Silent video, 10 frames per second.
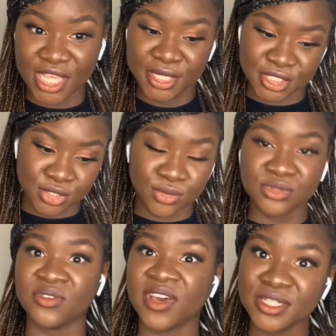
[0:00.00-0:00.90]
She's going to
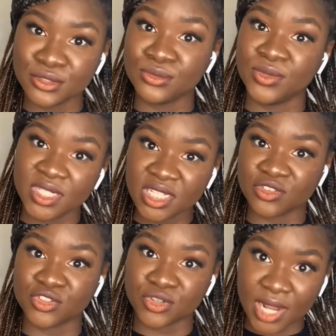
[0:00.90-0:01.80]
find you really
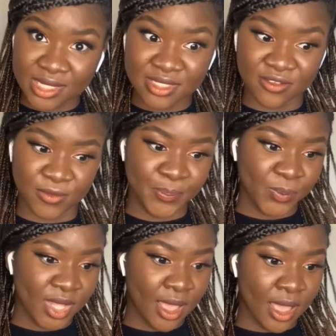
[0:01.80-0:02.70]
attractive,
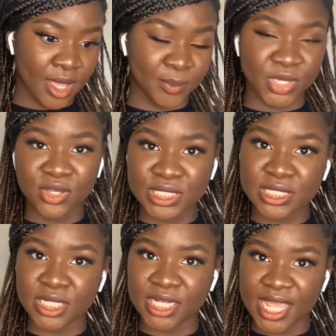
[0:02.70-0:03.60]
because
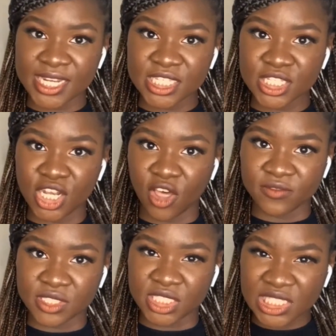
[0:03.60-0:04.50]
ladies love
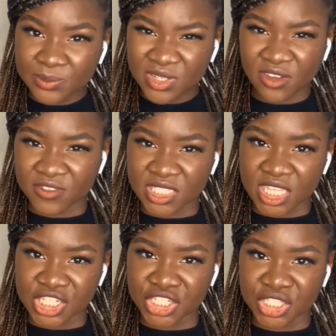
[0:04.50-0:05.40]
deep
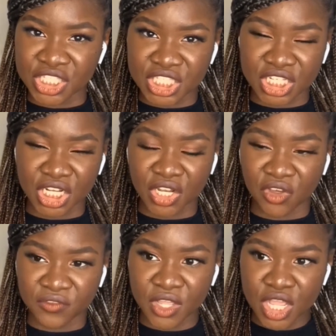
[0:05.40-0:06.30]
conversations. They love
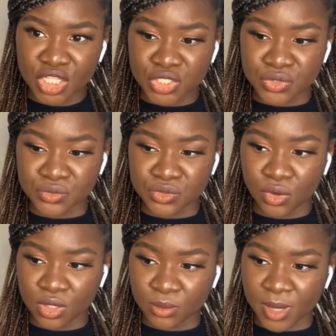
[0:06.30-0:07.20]
to talk
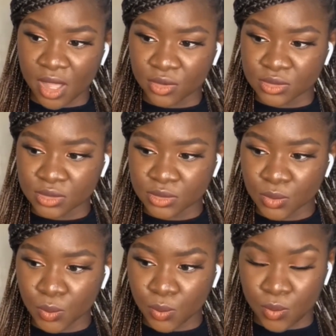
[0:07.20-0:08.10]
about
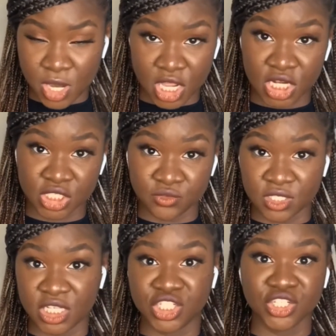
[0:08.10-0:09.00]
where the
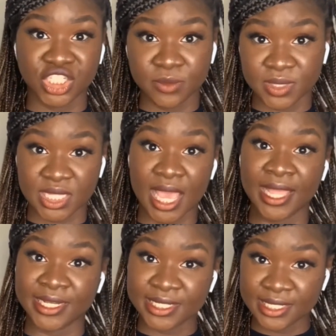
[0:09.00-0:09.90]
relationship is
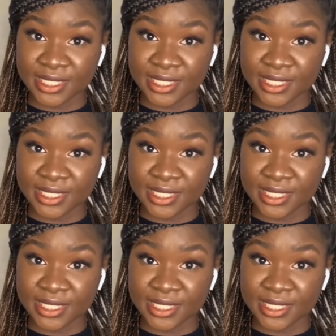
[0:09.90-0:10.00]
heading.